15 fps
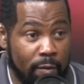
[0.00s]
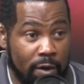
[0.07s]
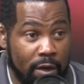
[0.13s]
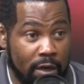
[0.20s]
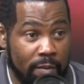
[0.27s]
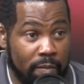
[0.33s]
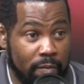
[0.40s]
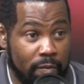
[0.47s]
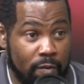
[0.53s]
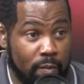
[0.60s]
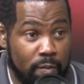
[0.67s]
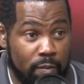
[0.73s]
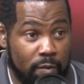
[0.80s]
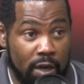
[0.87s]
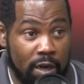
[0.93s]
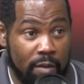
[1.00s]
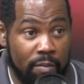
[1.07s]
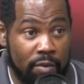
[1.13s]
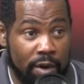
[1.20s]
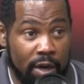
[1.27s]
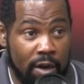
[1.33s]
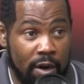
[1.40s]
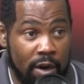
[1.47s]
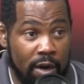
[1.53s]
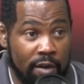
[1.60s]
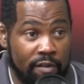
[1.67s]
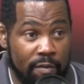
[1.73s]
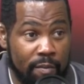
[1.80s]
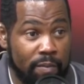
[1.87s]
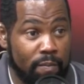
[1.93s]
one of the one of the point
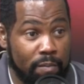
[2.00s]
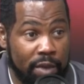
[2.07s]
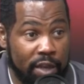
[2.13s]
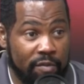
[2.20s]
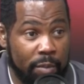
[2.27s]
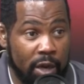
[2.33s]
guards and best yeah.